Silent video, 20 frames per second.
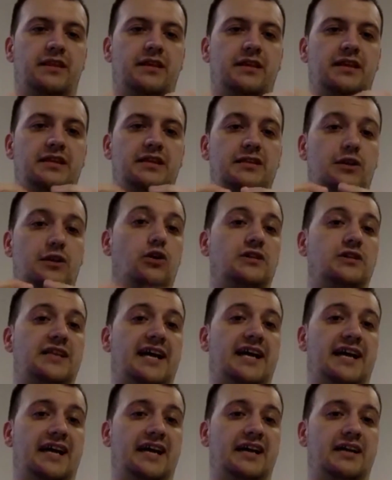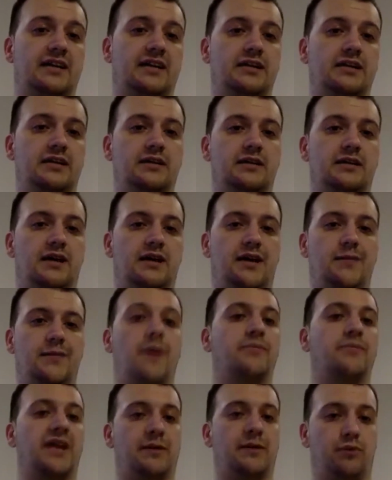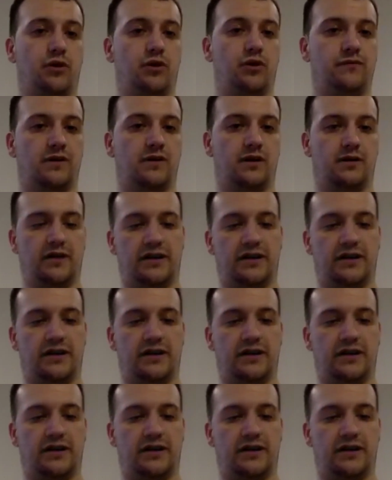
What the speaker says: slug tag update profile